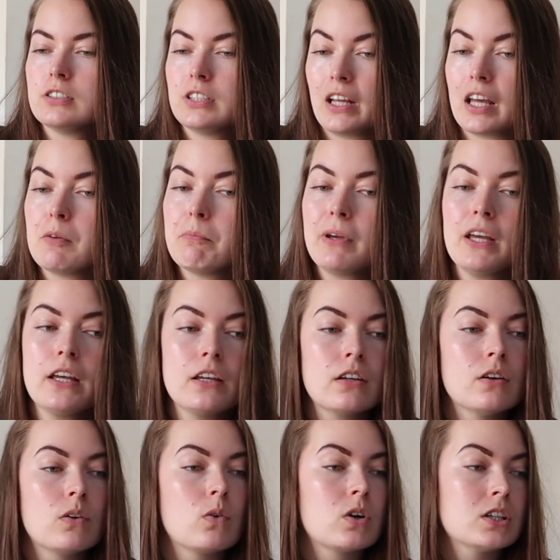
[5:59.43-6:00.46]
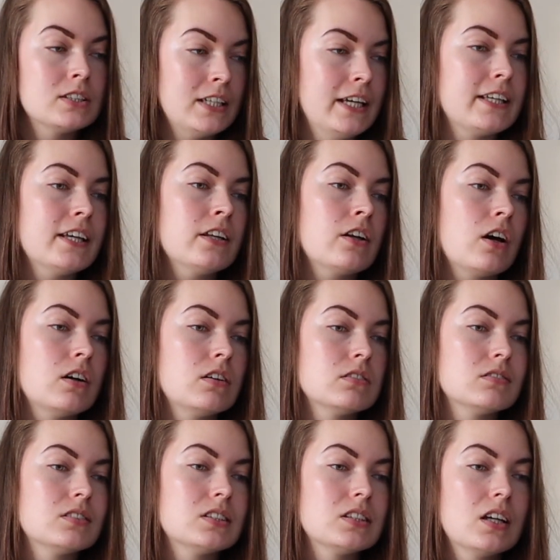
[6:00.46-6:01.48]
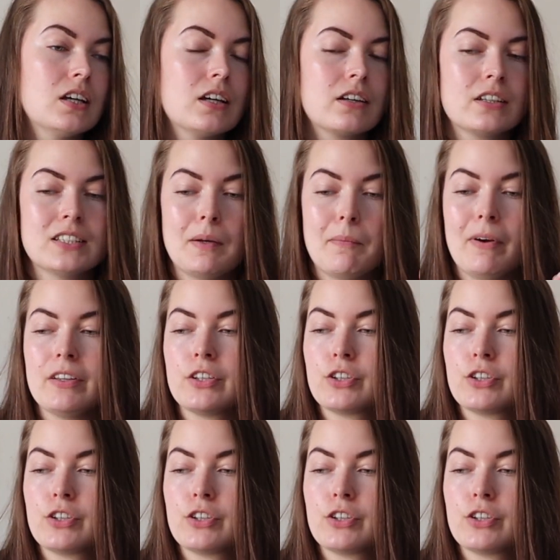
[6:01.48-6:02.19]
typing or taking notes, because I'm either